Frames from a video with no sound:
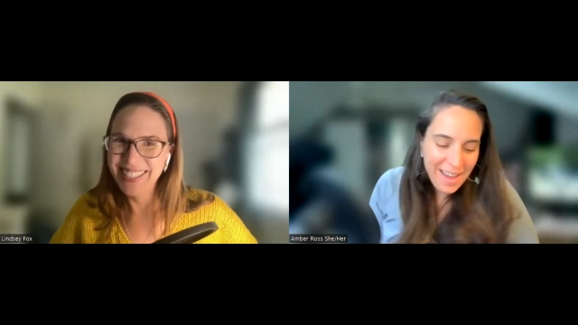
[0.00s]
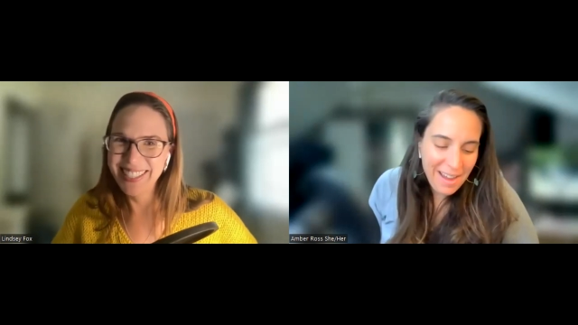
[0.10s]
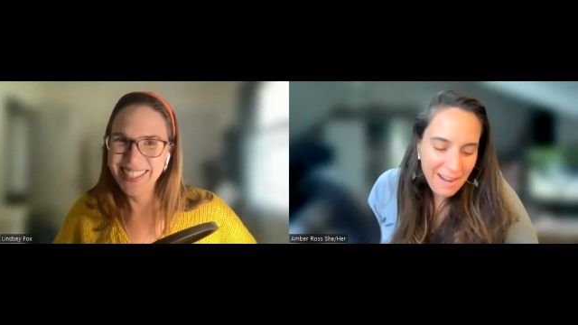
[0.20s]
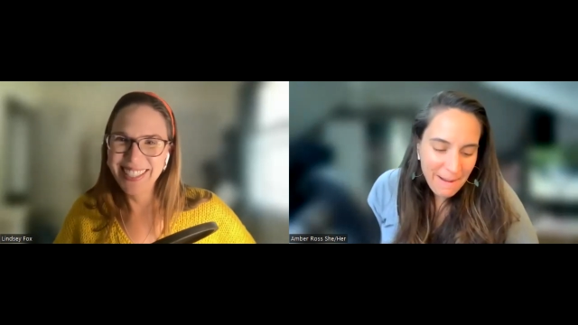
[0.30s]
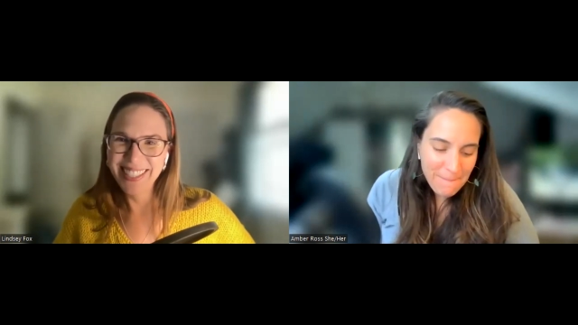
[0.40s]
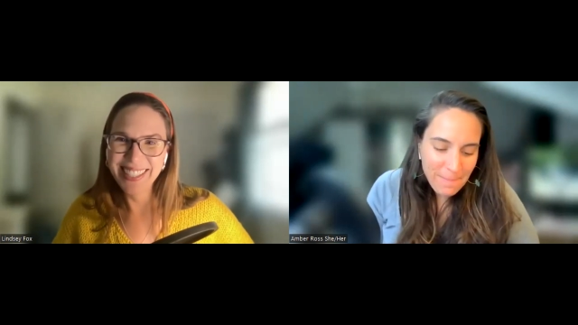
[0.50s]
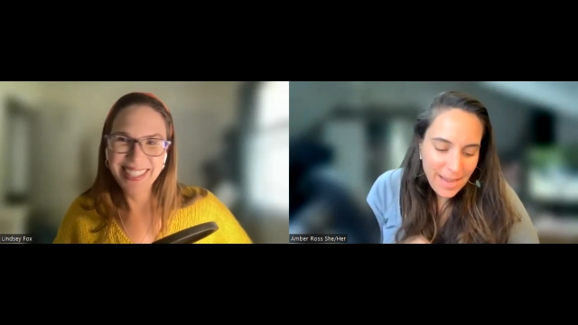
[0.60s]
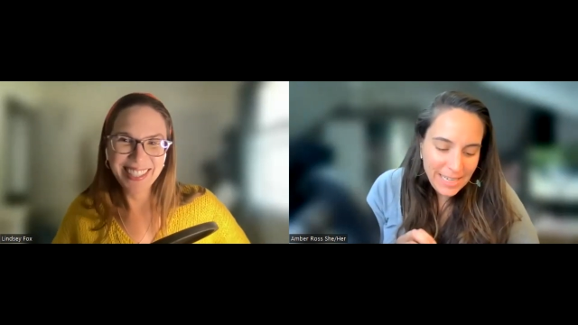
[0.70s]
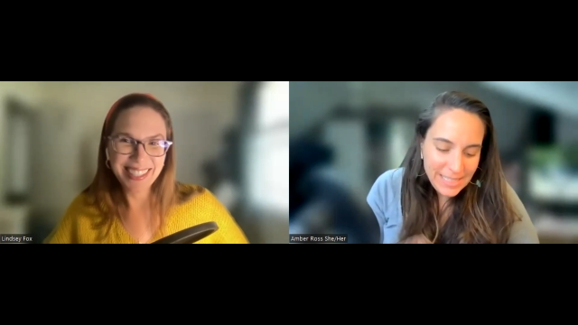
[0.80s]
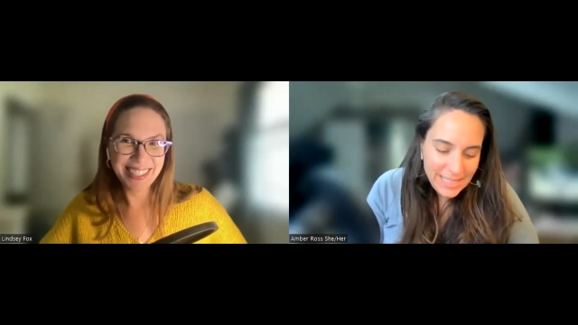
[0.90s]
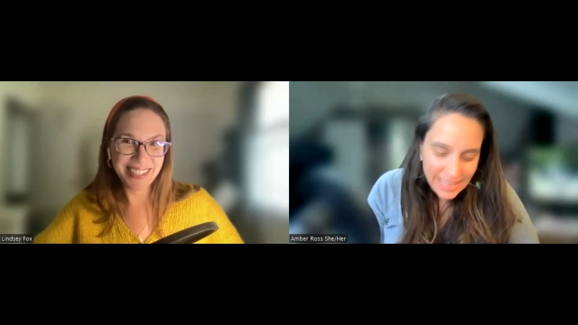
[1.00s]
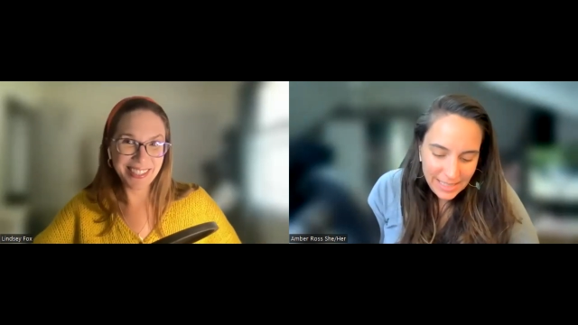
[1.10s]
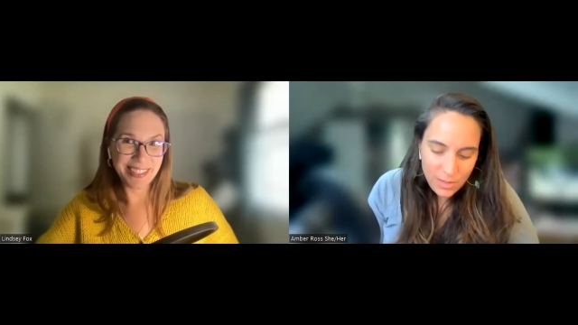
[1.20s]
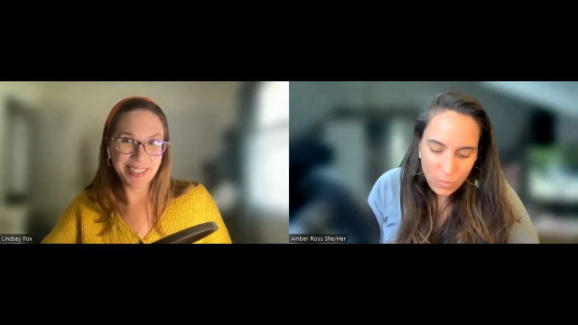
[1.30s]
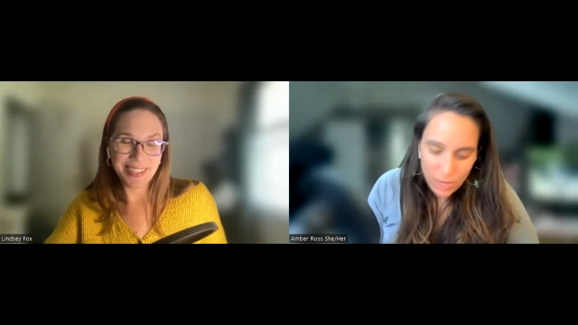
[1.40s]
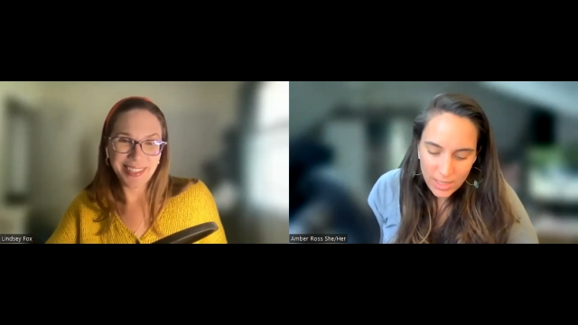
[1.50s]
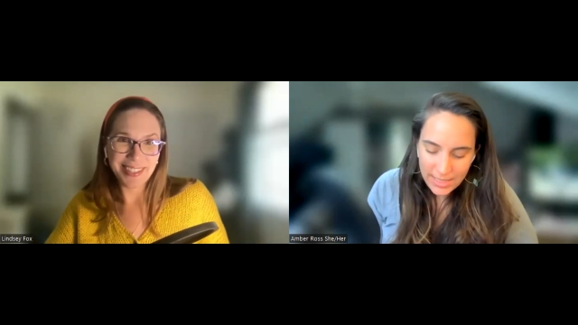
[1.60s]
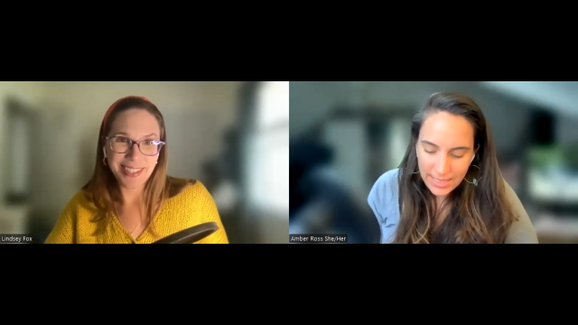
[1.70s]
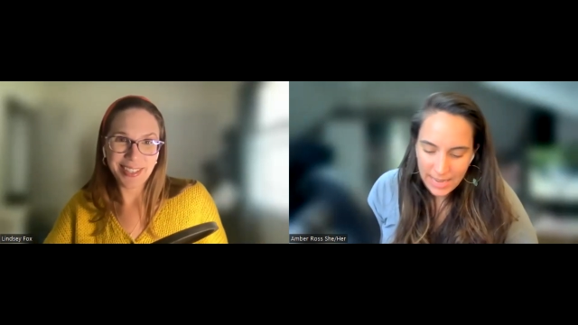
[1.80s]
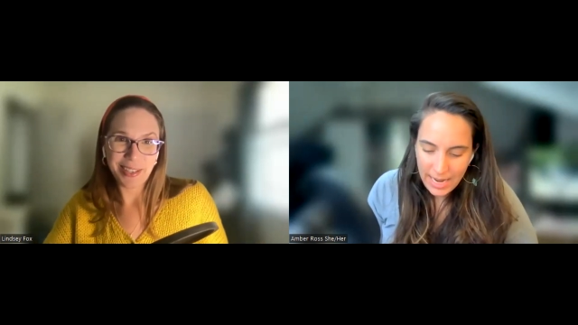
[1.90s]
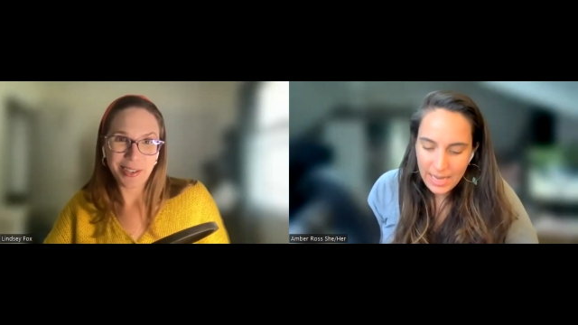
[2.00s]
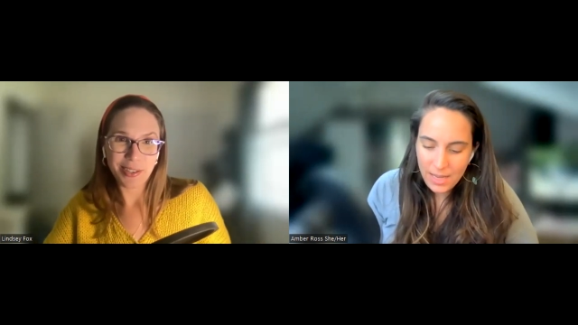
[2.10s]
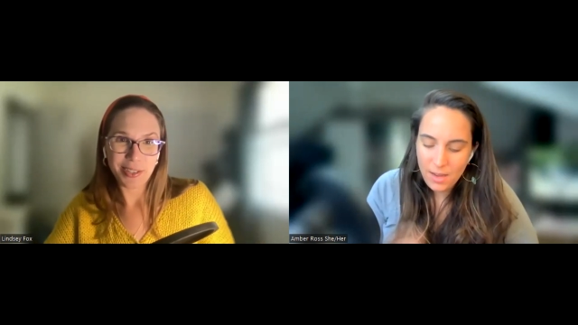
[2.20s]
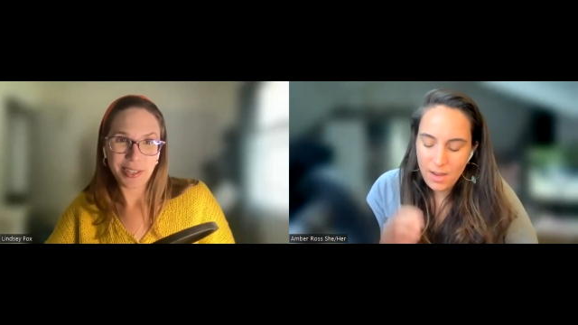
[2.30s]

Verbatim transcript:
Speaker 1: Um, I did want to say,